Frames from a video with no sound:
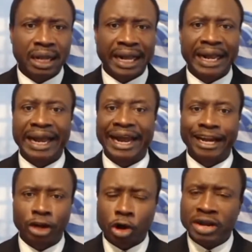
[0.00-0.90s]

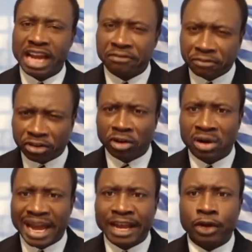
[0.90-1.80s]
and other
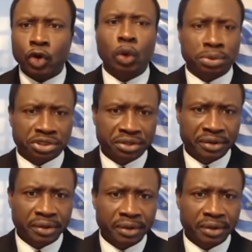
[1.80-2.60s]
frontline groups